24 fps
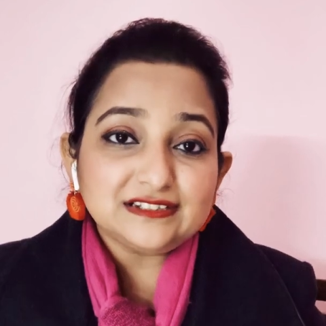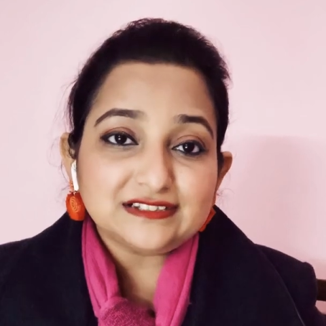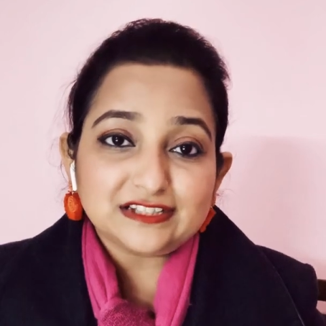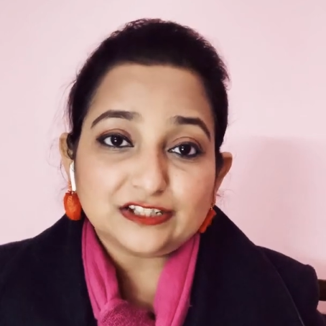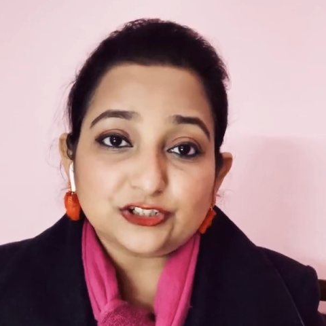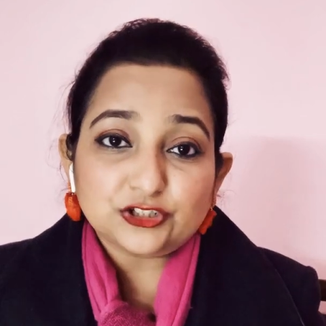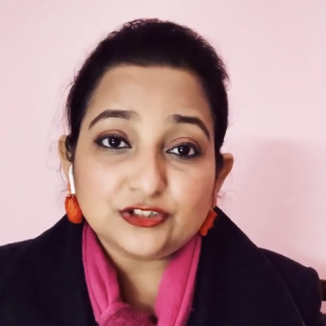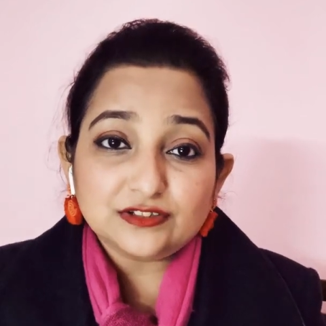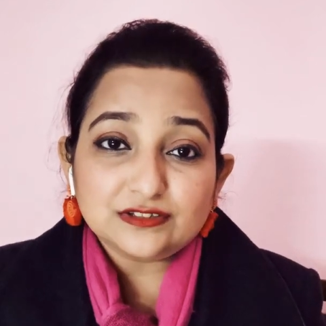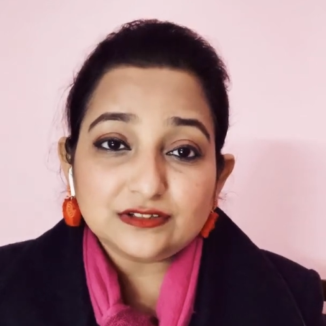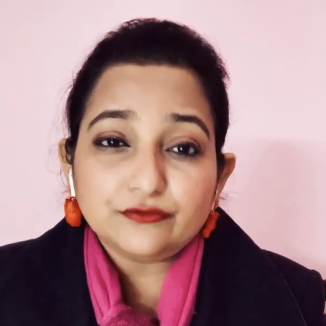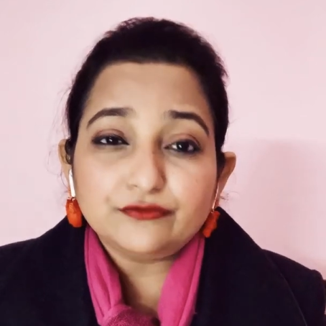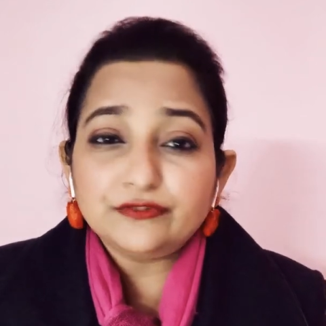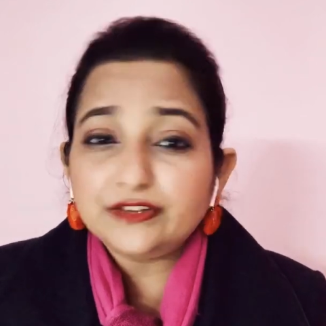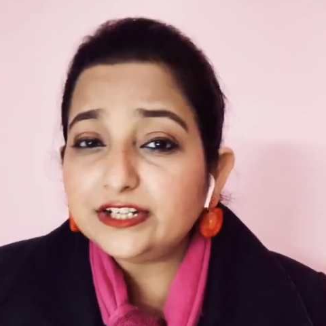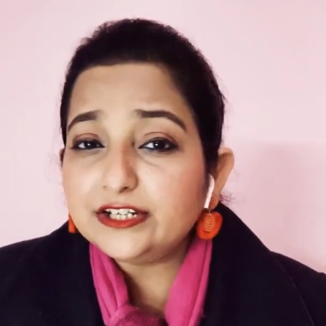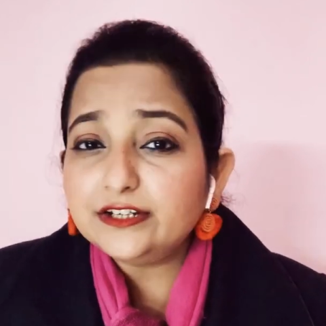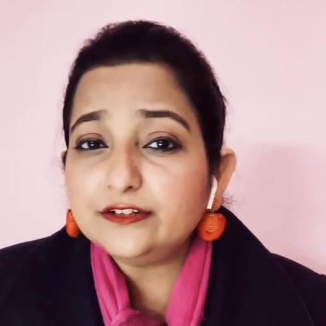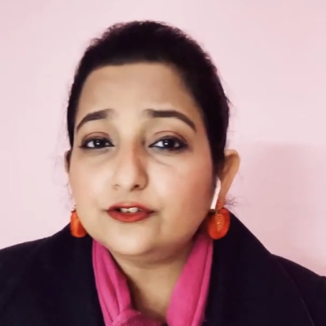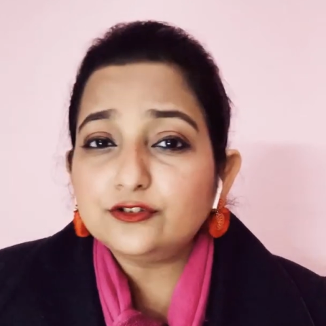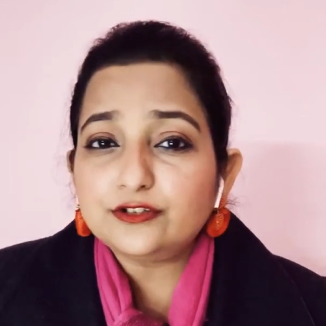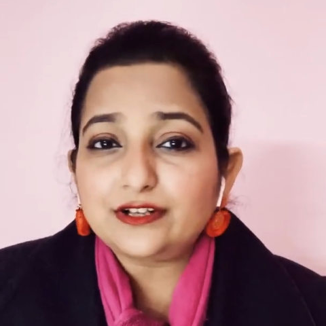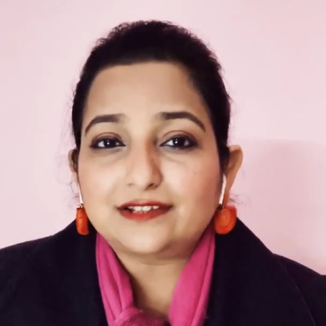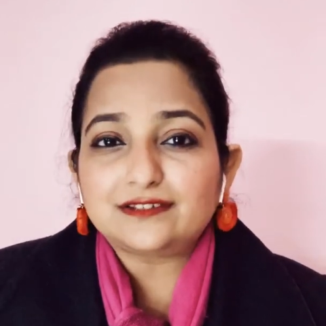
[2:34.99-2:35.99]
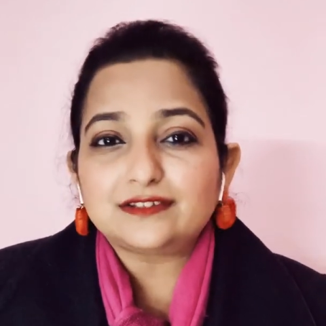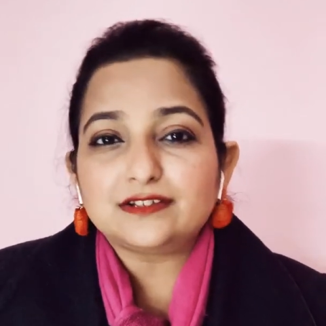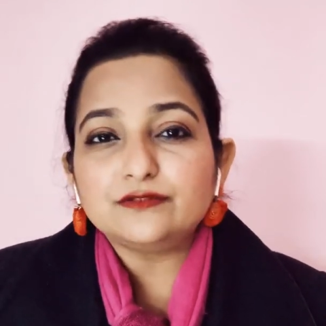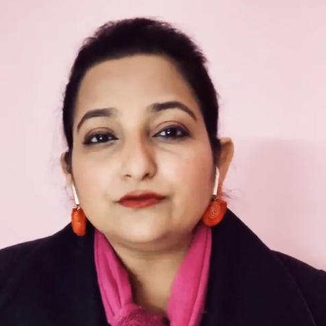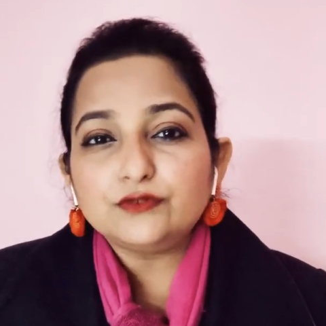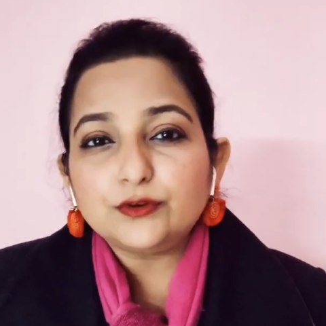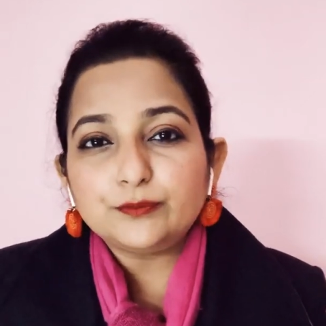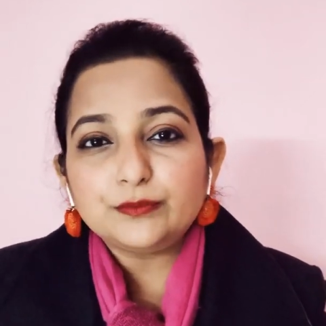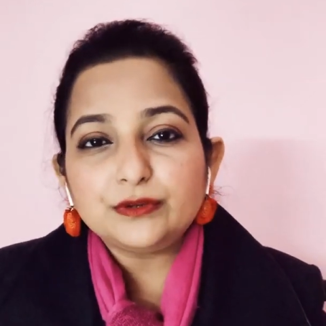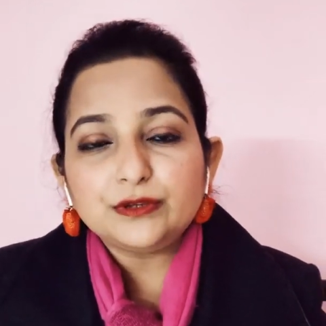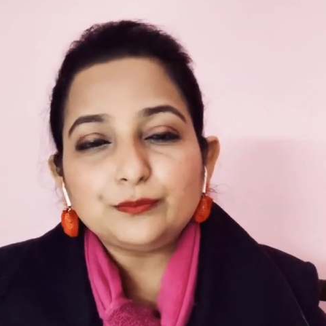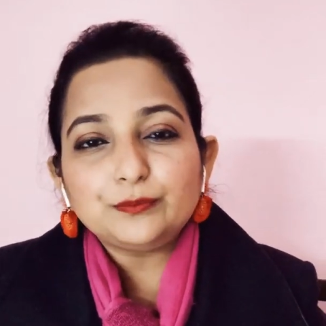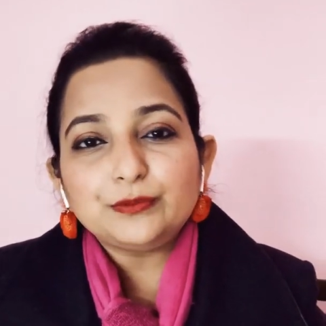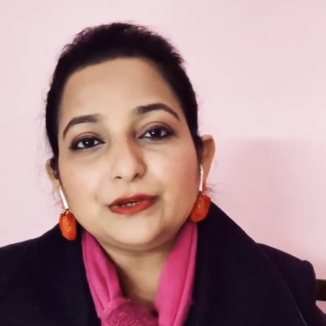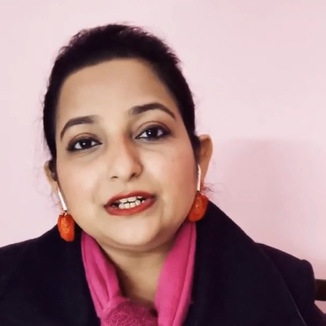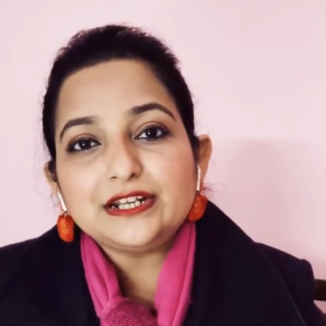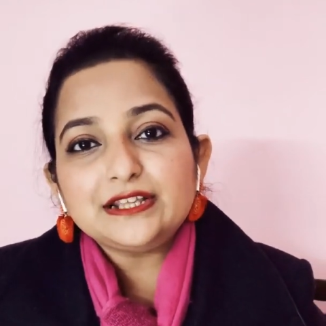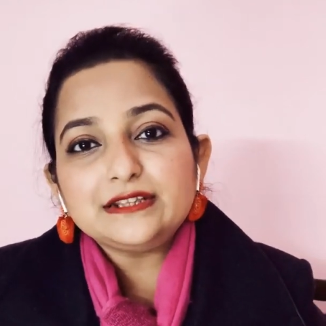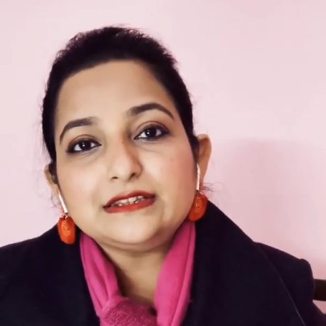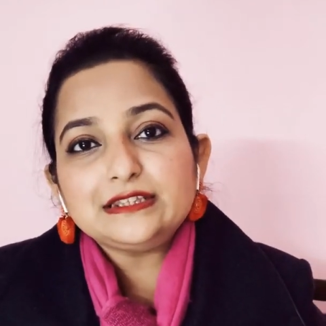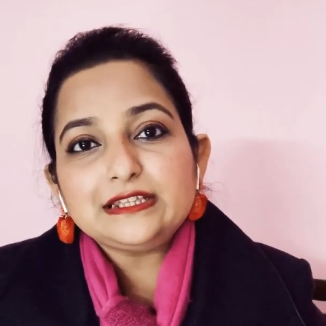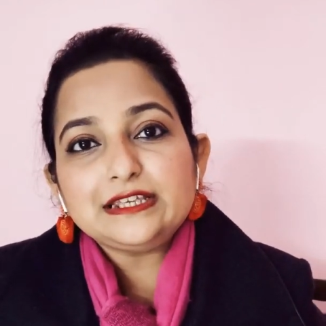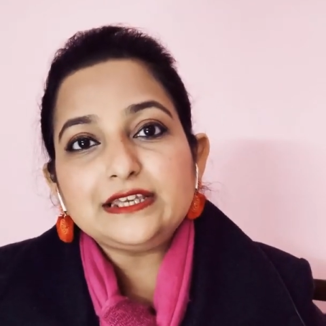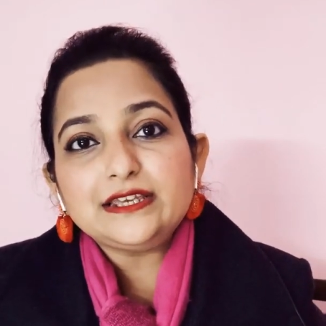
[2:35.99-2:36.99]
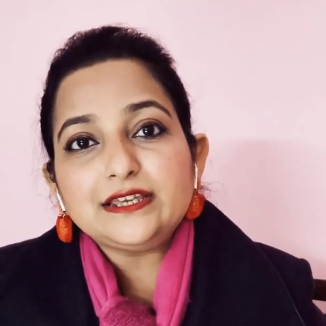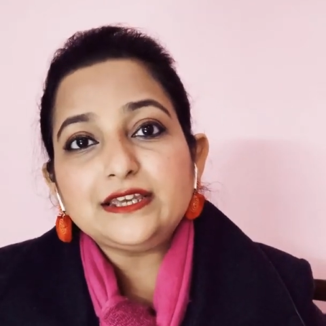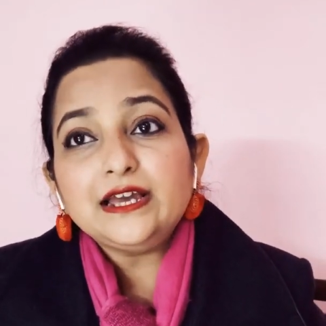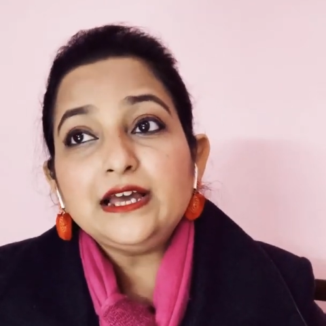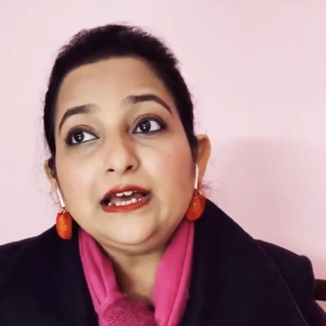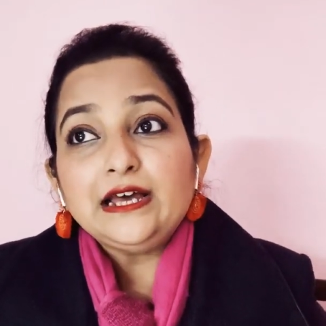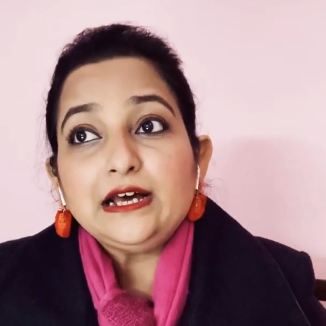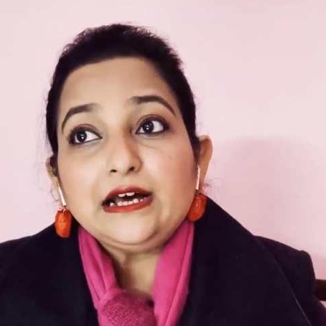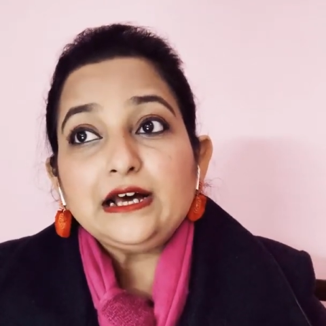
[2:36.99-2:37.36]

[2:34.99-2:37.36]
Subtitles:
sessions are very interesting for people, and these